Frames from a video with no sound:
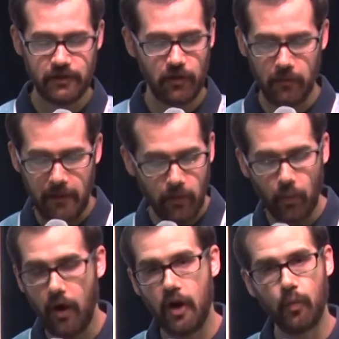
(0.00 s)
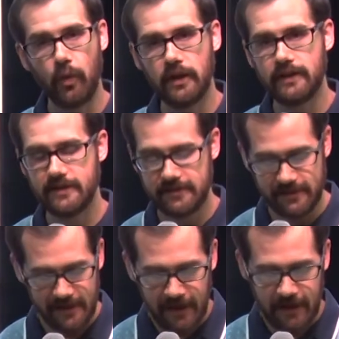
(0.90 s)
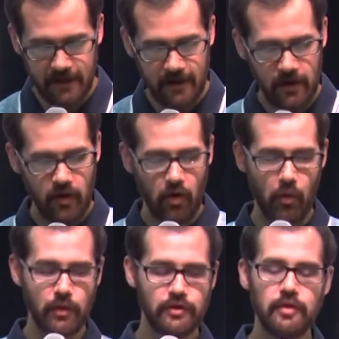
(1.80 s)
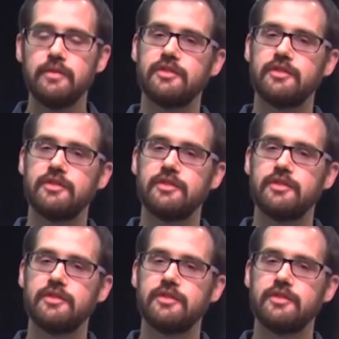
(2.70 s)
Either maybe we're unwilling to see it, or we're too